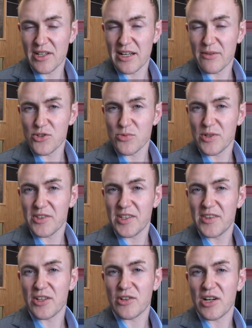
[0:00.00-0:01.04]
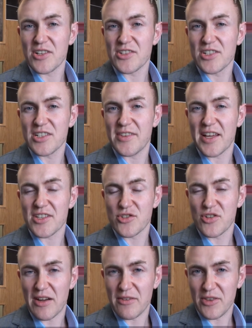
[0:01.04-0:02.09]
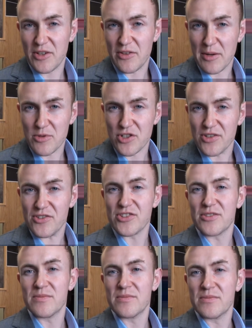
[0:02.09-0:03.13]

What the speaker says: levels within the crust, and that's driving the eruptions.